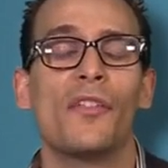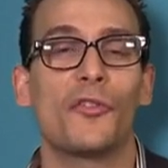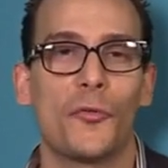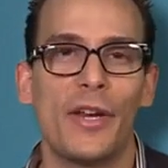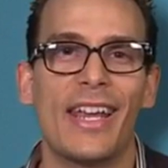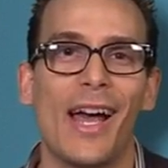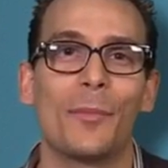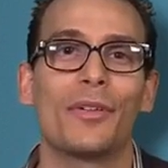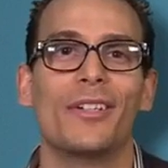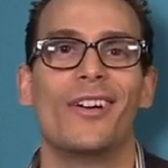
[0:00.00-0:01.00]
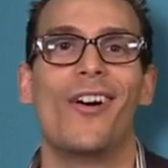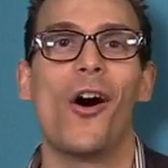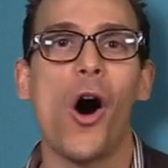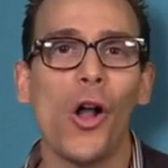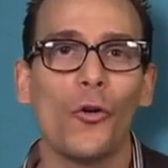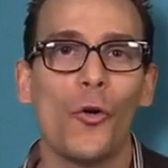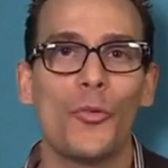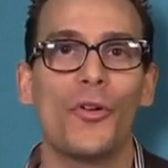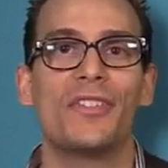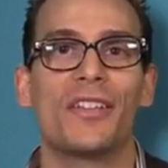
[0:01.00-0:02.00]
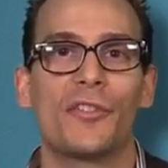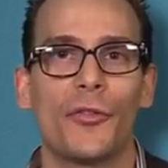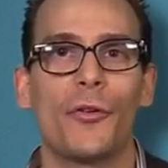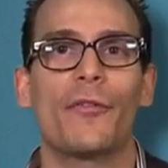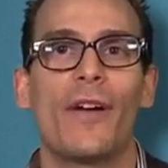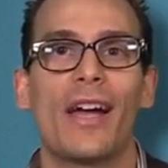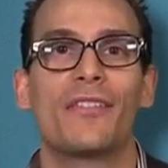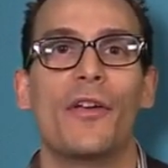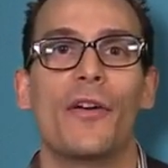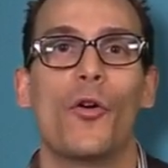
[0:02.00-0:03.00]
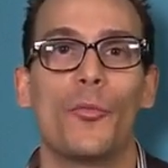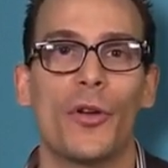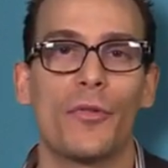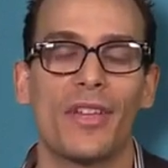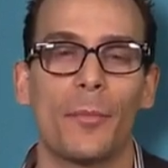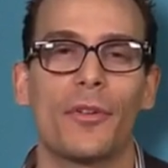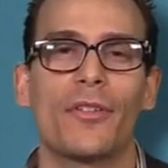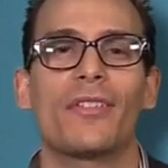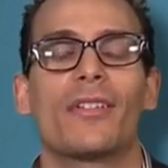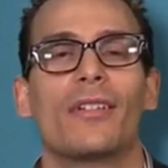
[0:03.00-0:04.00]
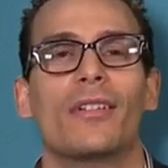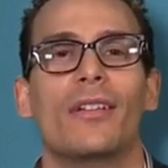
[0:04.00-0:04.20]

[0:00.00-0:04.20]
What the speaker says: So to recap, all opioids exert their effects via opioid receptors.